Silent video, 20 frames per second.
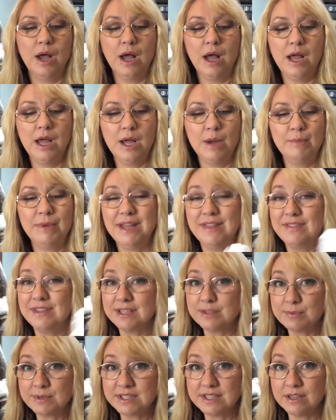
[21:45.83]
um, and
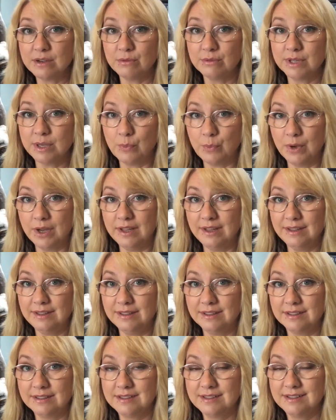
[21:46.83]
this was the only
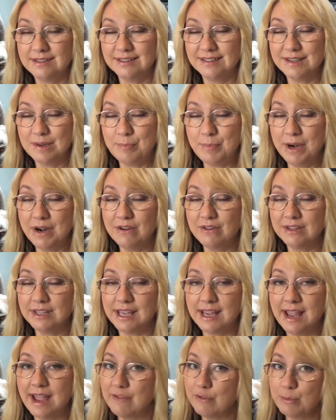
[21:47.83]
one.
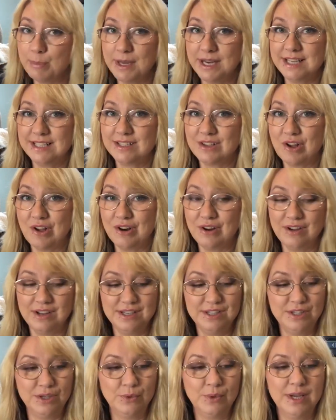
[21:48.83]
Apparently everybody's caught
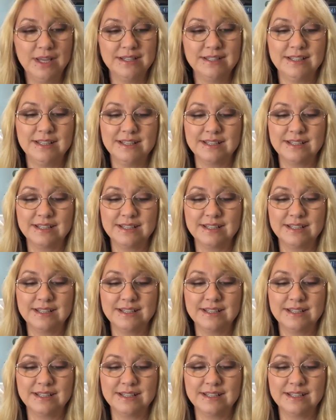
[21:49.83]
on to it.